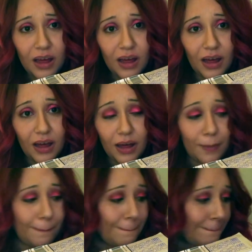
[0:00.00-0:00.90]

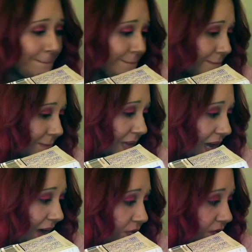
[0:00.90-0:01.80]

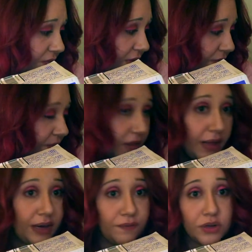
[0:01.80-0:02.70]
Out of the
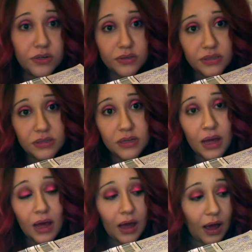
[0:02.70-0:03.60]
flavors,
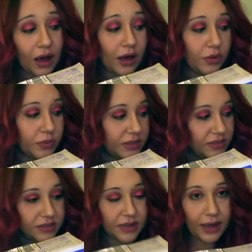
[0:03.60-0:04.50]
I would
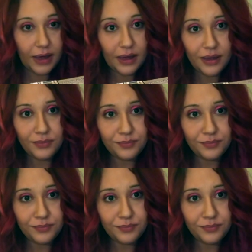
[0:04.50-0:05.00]
say